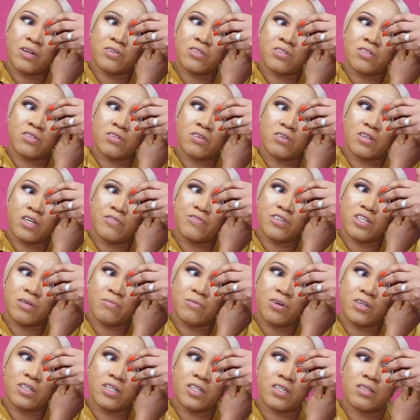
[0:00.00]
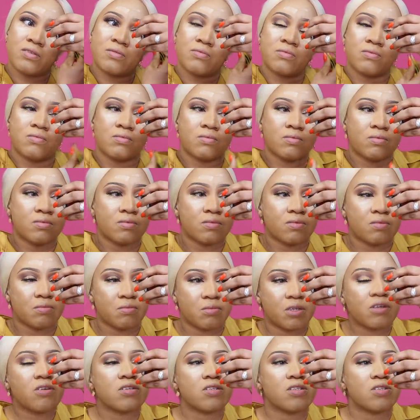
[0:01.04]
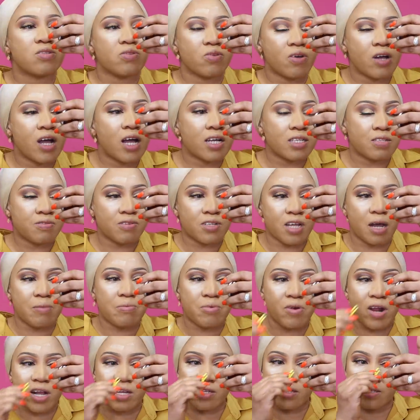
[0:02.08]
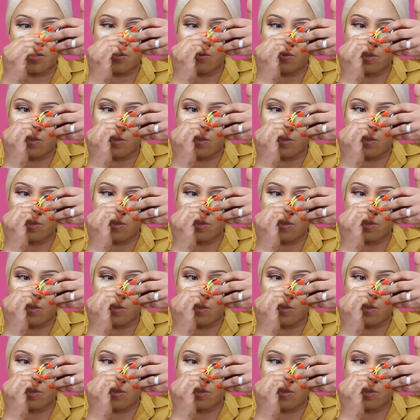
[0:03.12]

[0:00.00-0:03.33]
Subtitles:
are not just going to give you the money because you did not ask for that price.